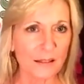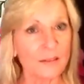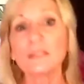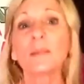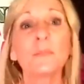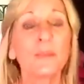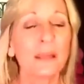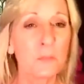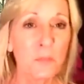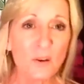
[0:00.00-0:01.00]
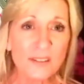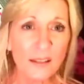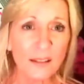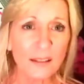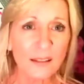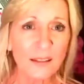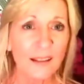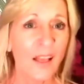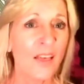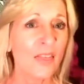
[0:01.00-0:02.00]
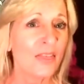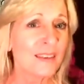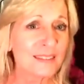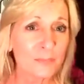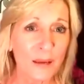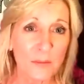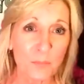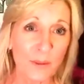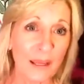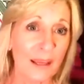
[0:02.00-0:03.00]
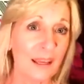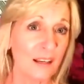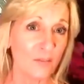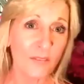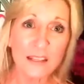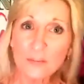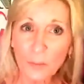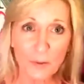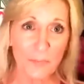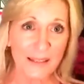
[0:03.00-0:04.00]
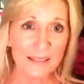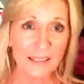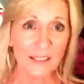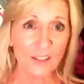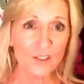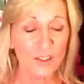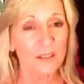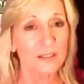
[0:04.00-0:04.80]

And this might be in person, this might be in a Facebook message,